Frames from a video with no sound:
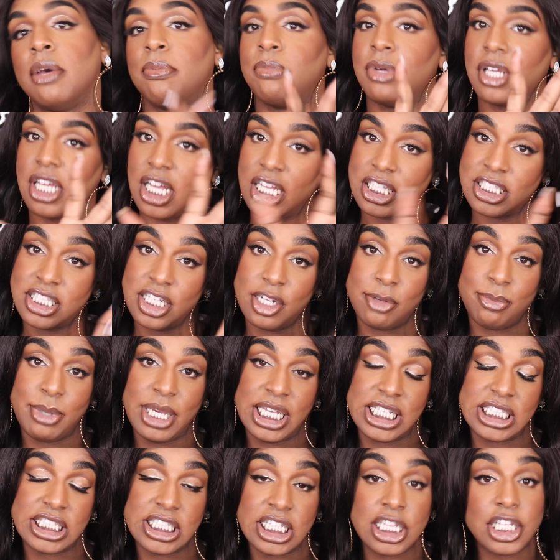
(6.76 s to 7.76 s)
because they're
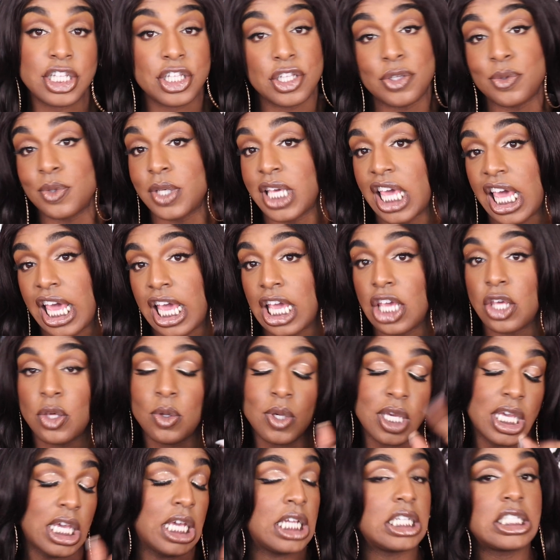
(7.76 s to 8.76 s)
based in the UK. You
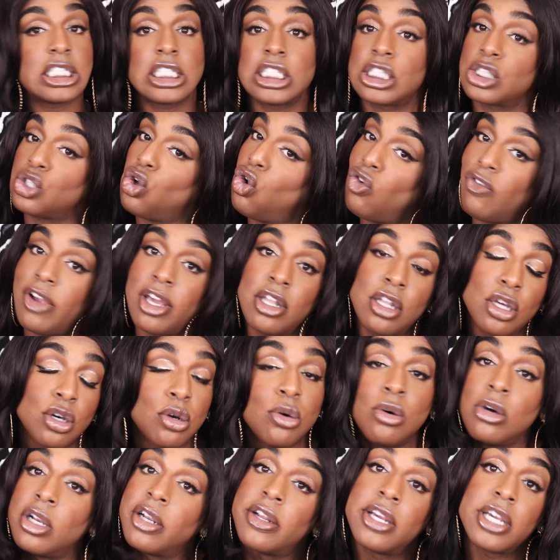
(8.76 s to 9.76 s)
can't just go around the
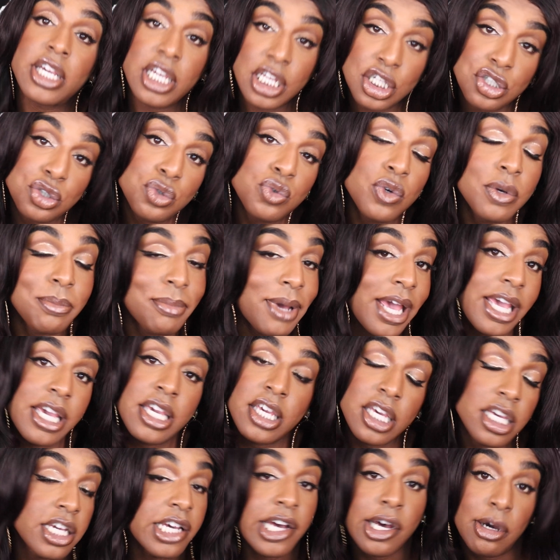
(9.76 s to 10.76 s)
corner and get you a
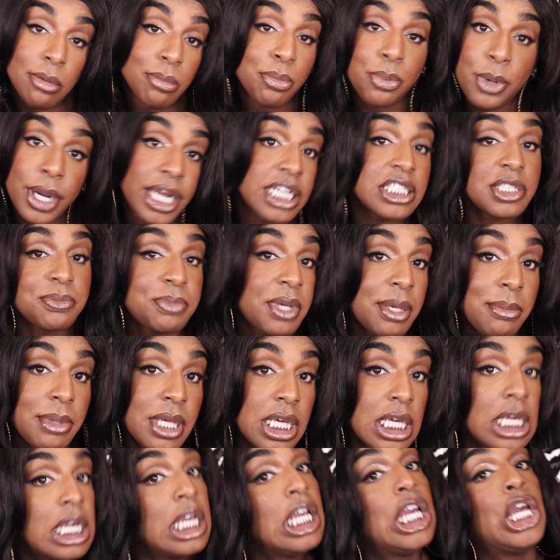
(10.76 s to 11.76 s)
MyKitCo brush,
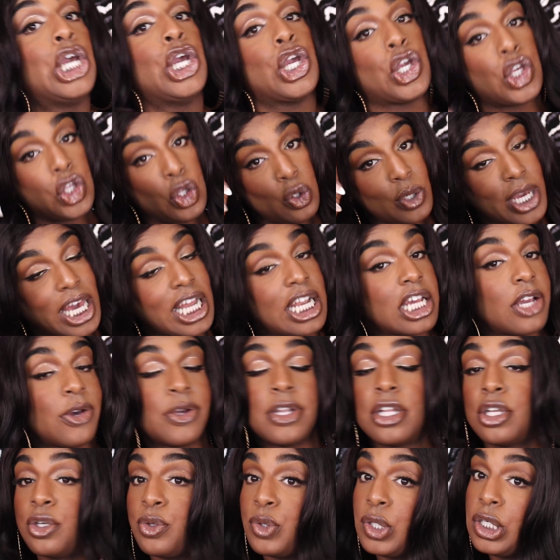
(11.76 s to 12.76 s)
baby. You gotta go
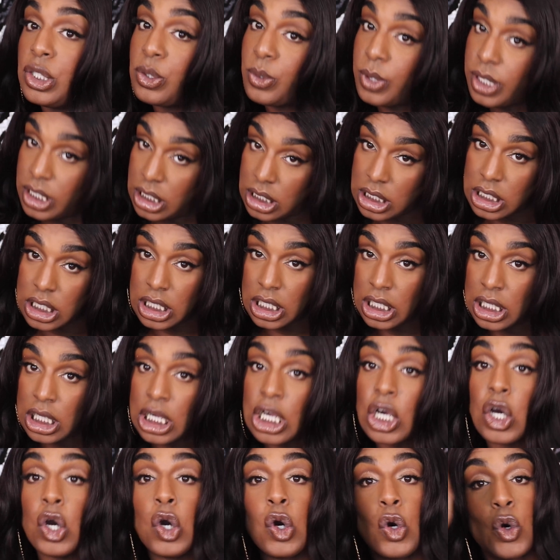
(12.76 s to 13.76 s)
to New York
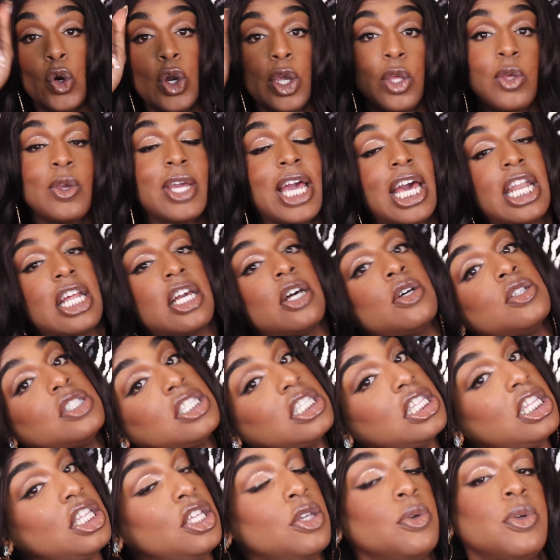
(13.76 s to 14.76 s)
or you gotta go to
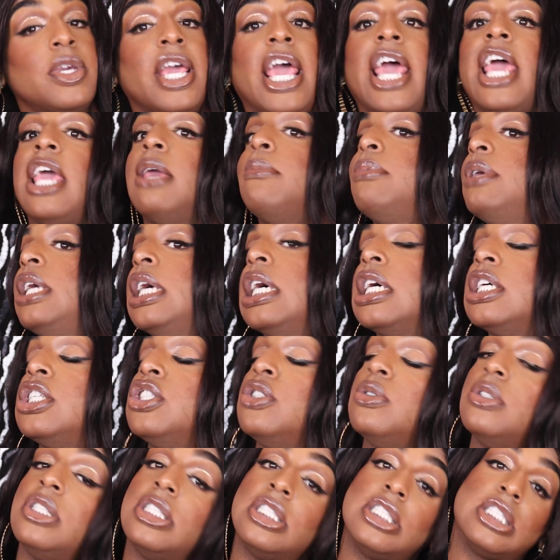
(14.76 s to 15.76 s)
the UK because
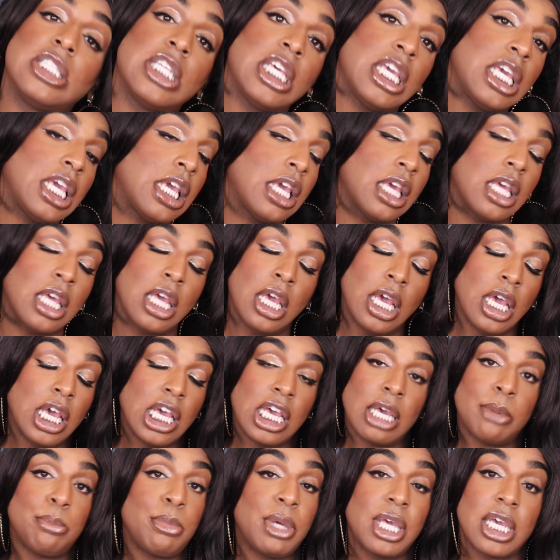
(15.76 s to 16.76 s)
you just can't
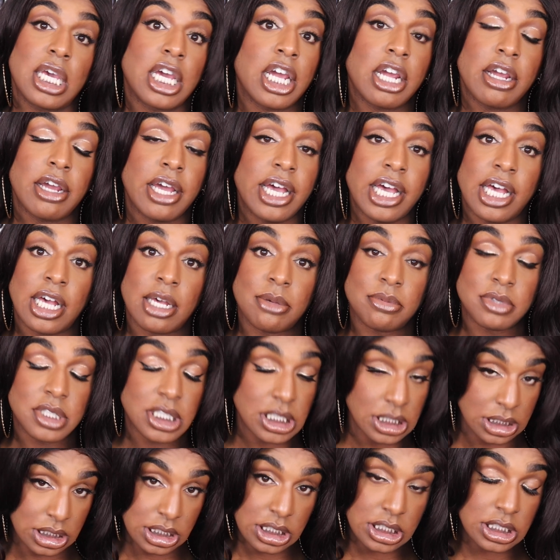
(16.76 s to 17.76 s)
pick her up.
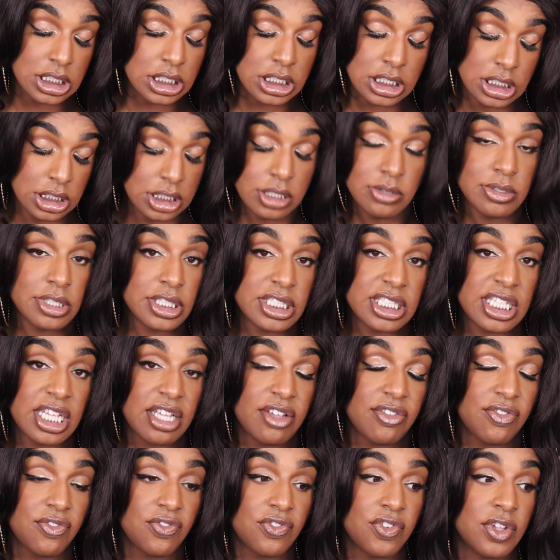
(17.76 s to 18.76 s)
She's exclusive.